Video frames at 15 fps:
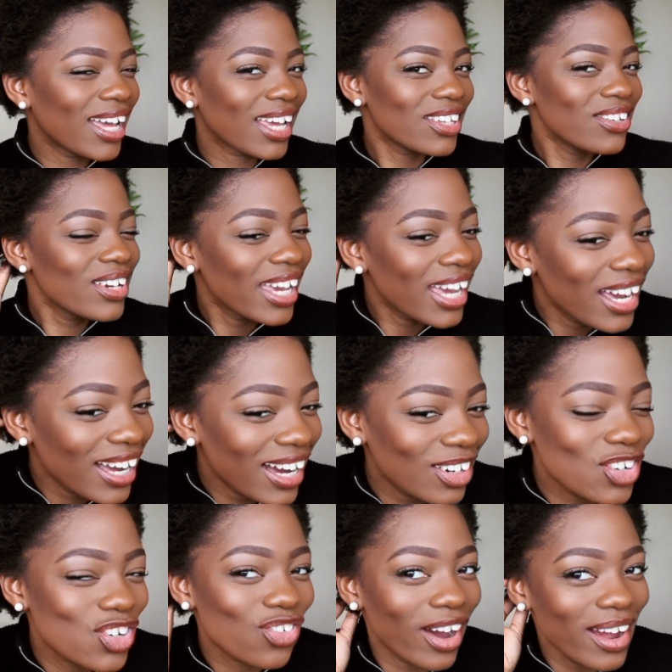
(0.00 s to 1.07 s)
Can you hear
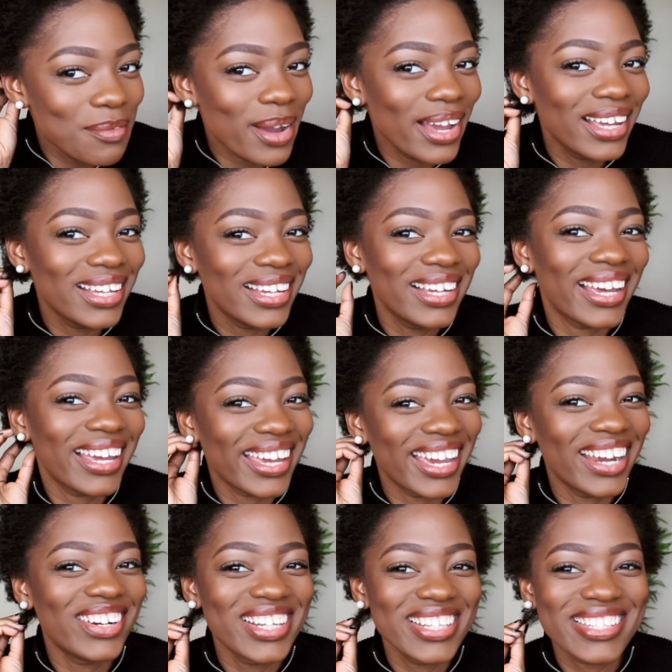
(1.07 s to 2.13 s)
how dry my
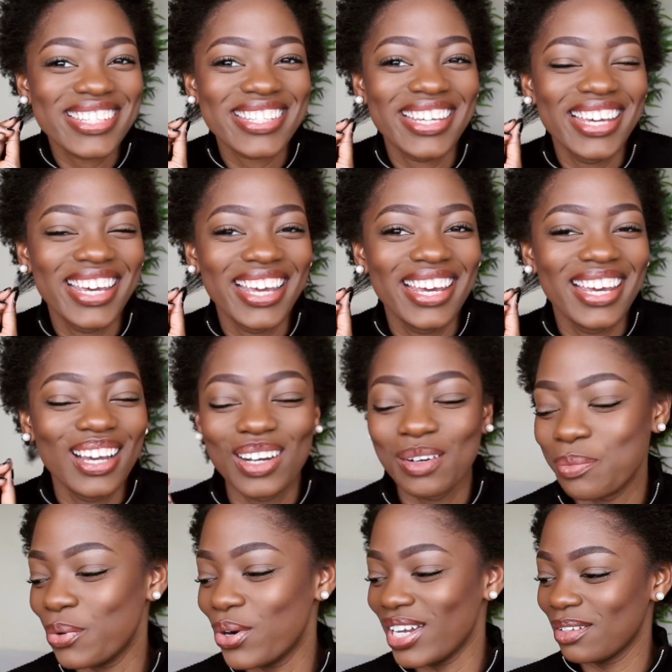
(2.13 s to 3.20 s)
hair is?
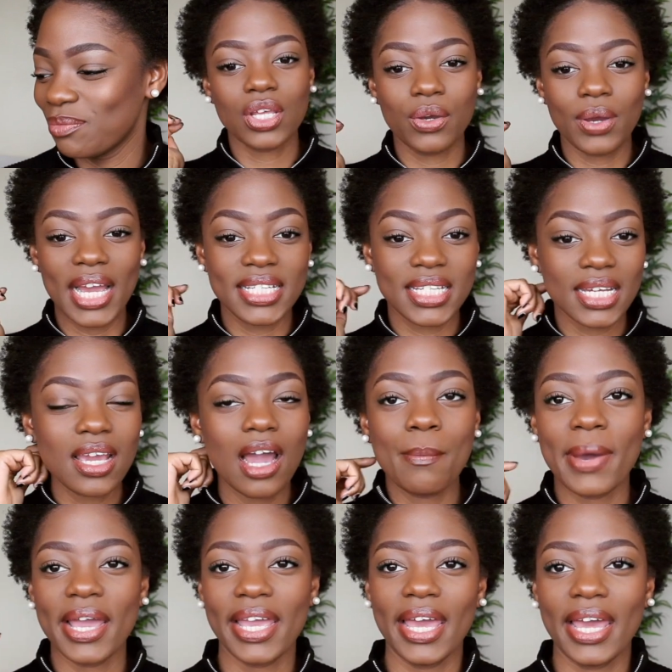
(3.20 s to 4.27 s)
Boy. So I did cut
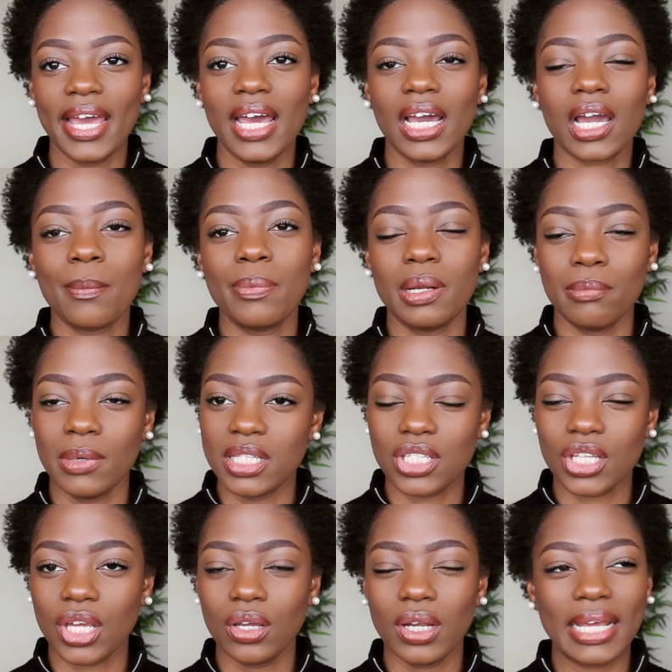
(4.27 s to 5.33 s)
my hair a couple of
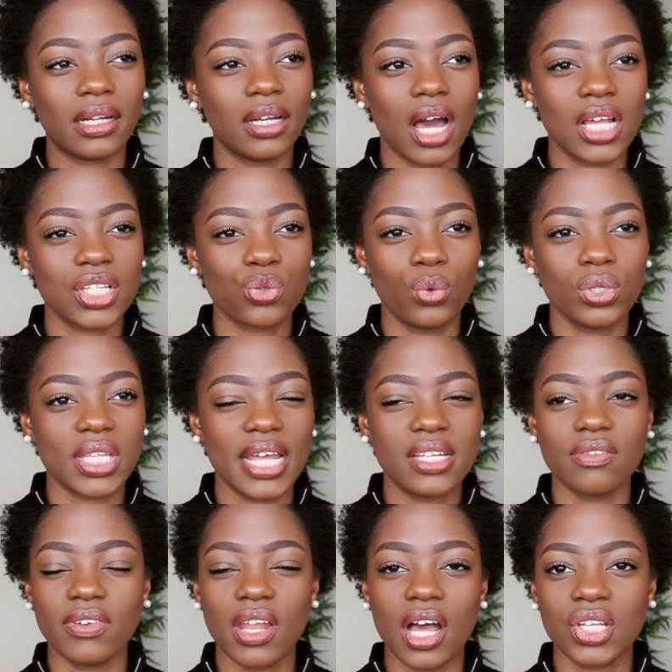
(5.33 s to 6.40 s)
months ago, like towards the
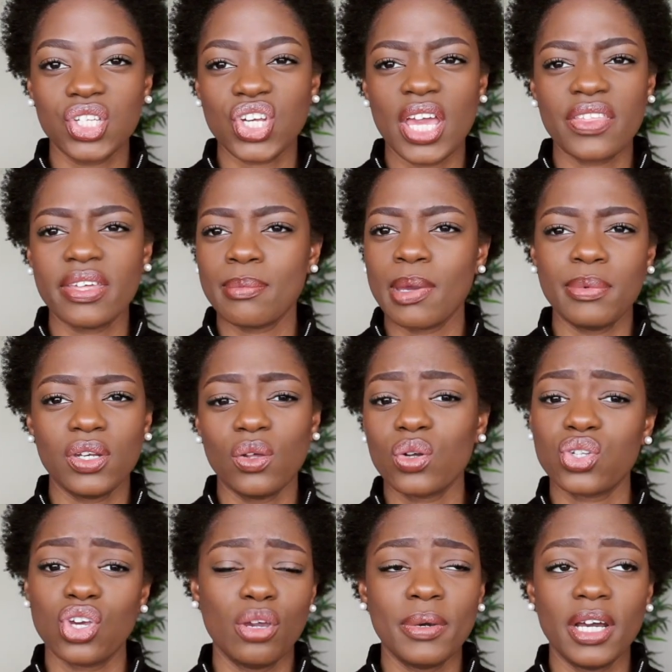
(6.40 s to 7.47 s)
end of last year, I think maybe in
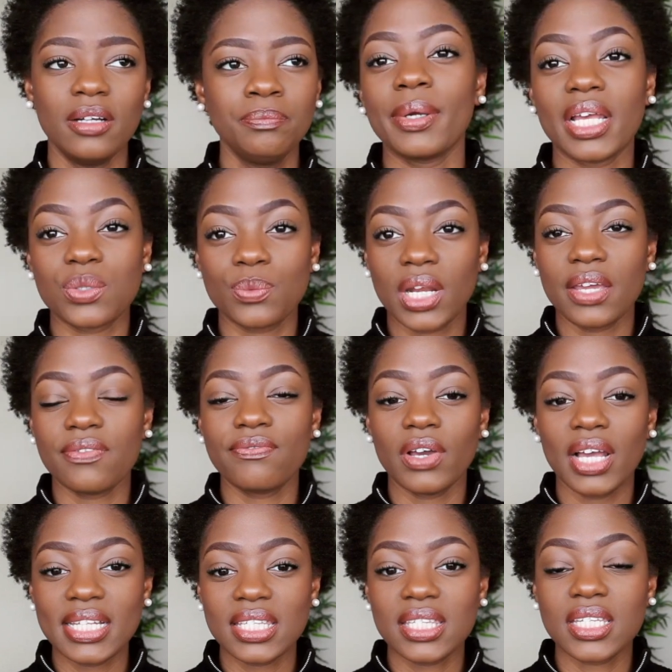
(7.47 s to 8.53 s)
October, because when I
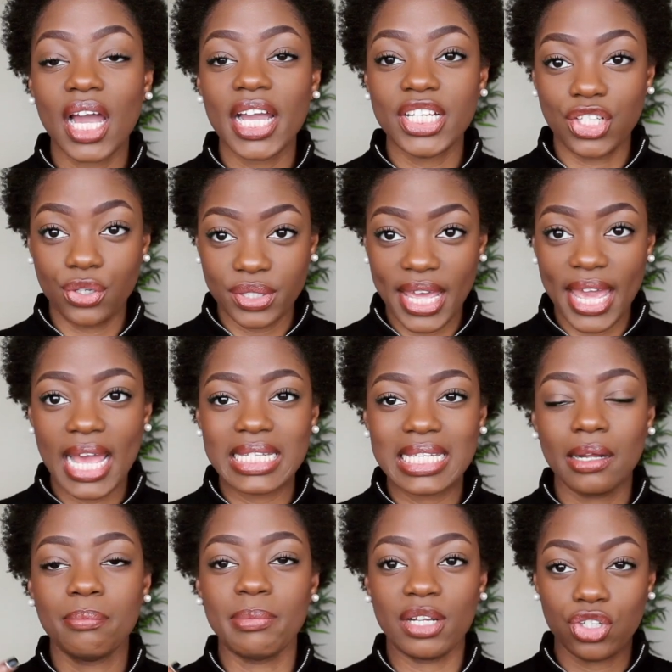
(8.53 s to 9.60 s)
first started doing the
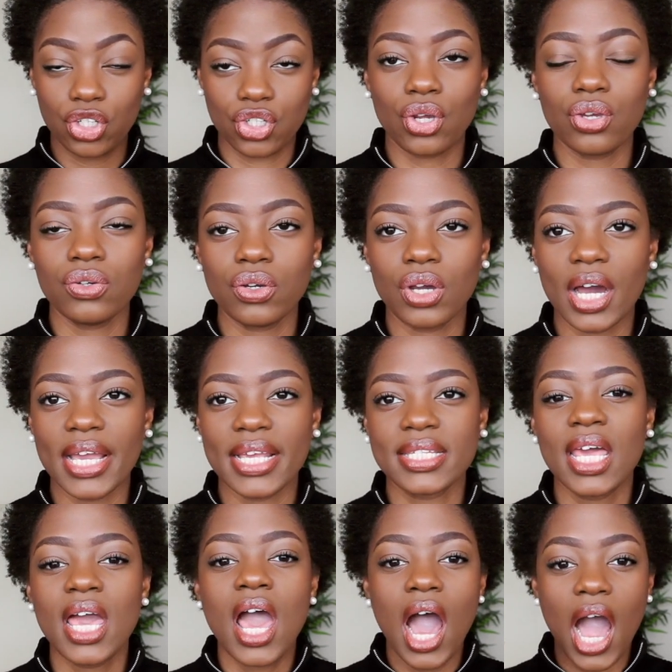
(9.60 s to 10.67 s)
hairstyle I'm about to show you
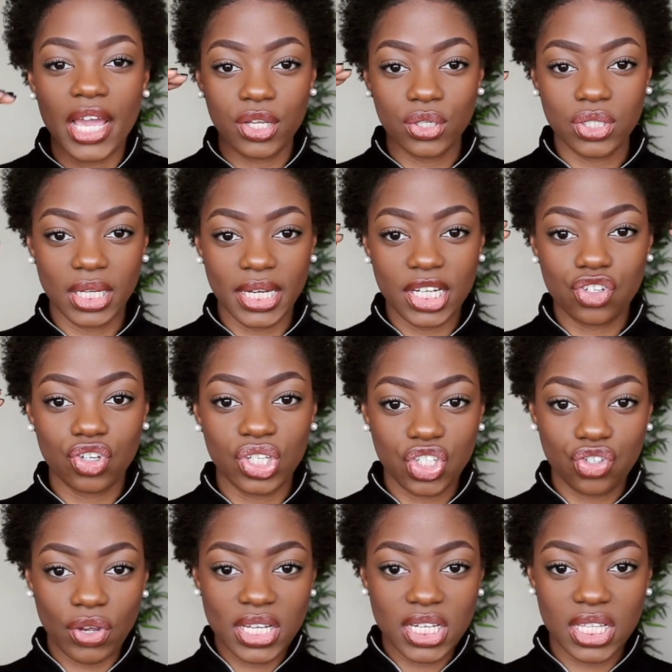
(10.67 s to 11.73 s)
guys, I used to literally
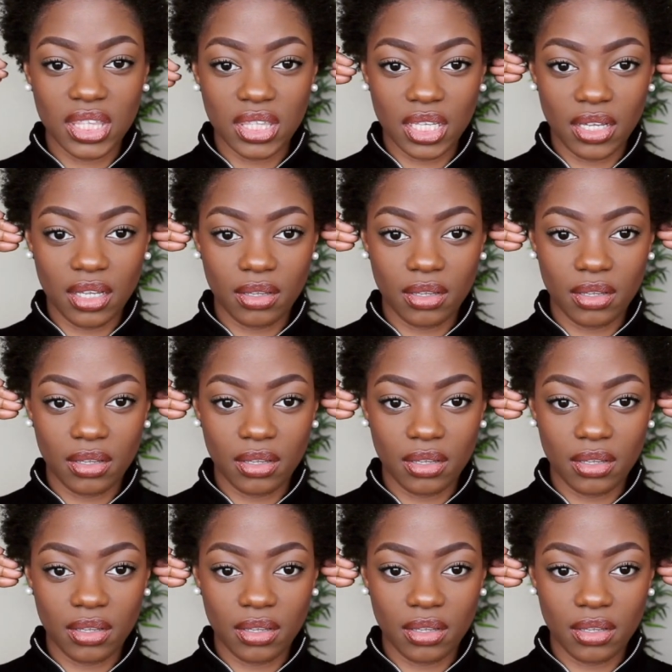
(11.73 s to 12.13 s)
straighten